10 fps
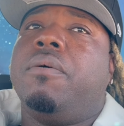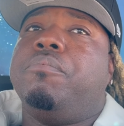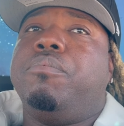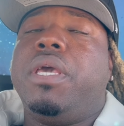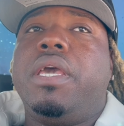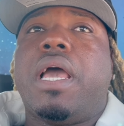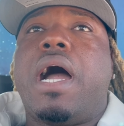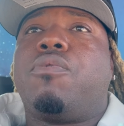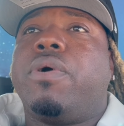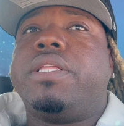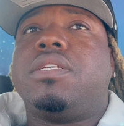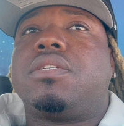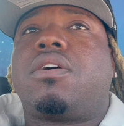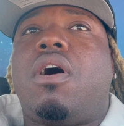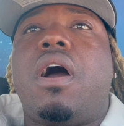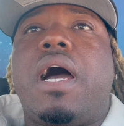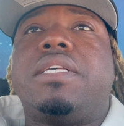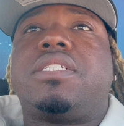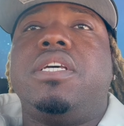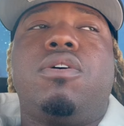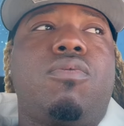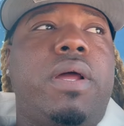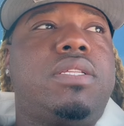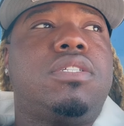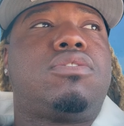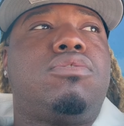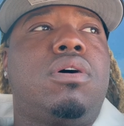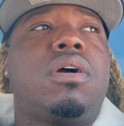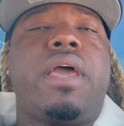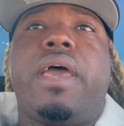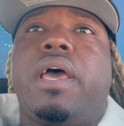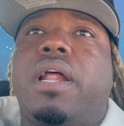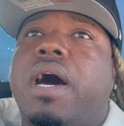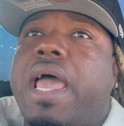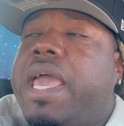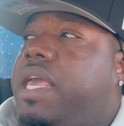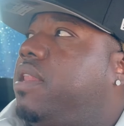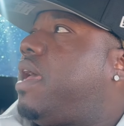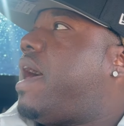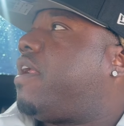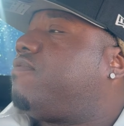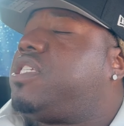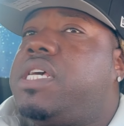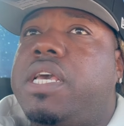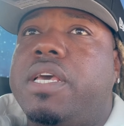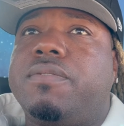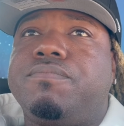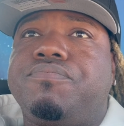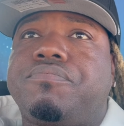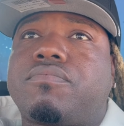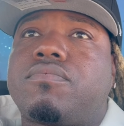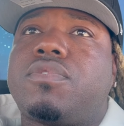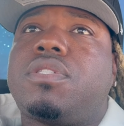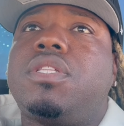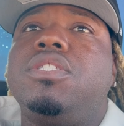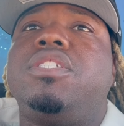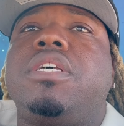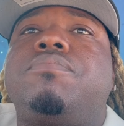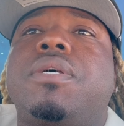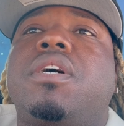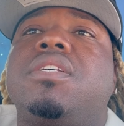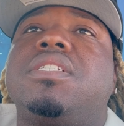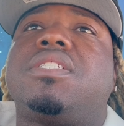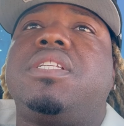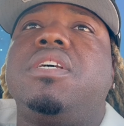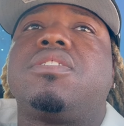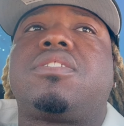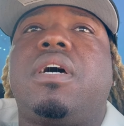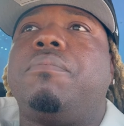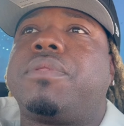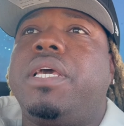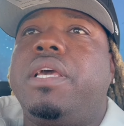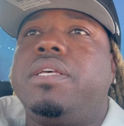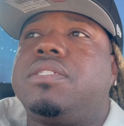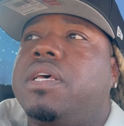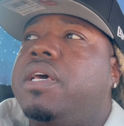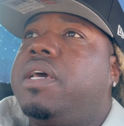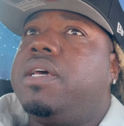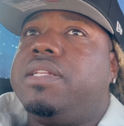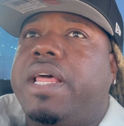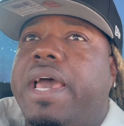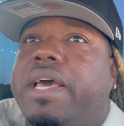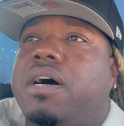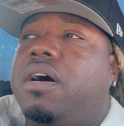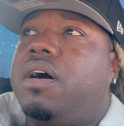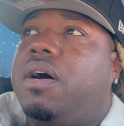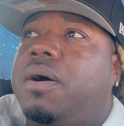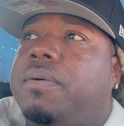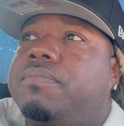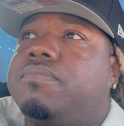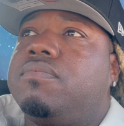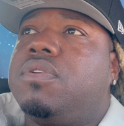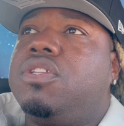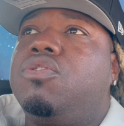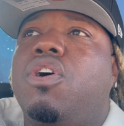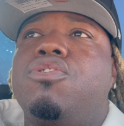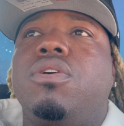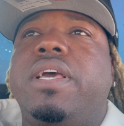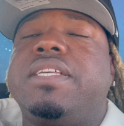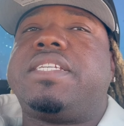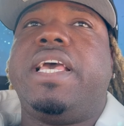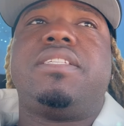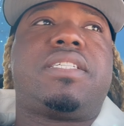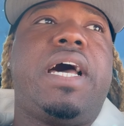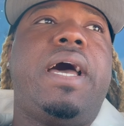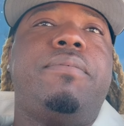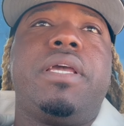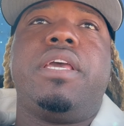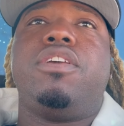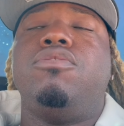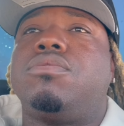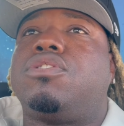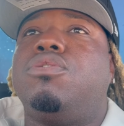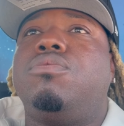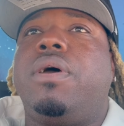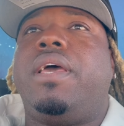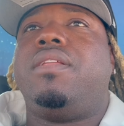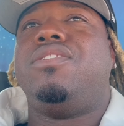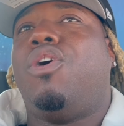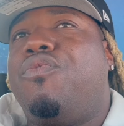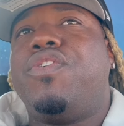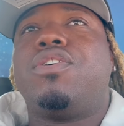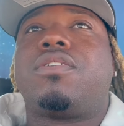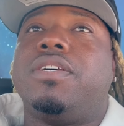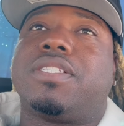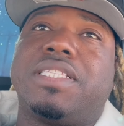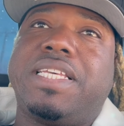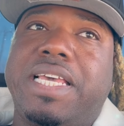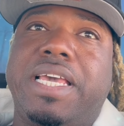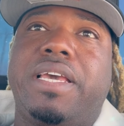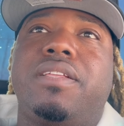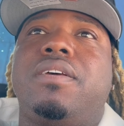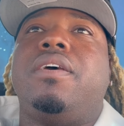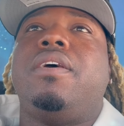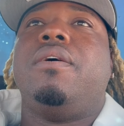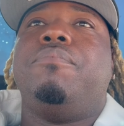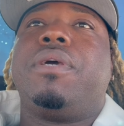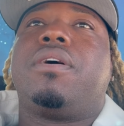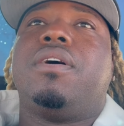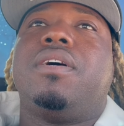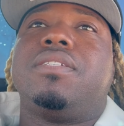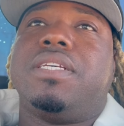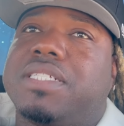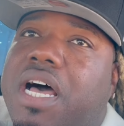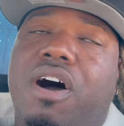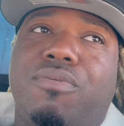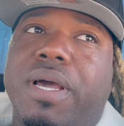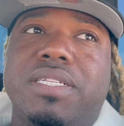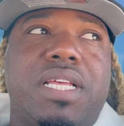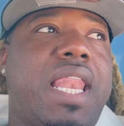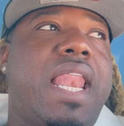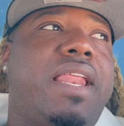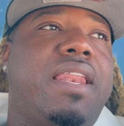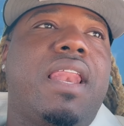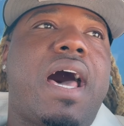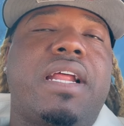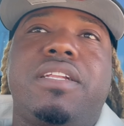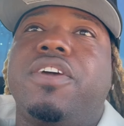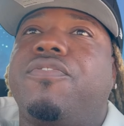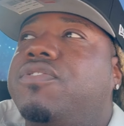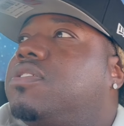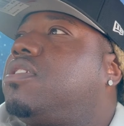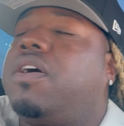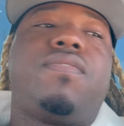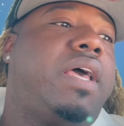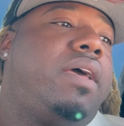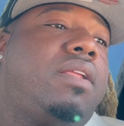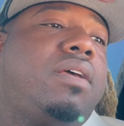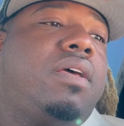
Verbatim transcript: Me, I rate this car, I still rate this truck at a 8 out of 10, just because it's still some things that, um, you know, it takes time to get used to, and no vehicle is a 10 because it's always a lot of different stuff that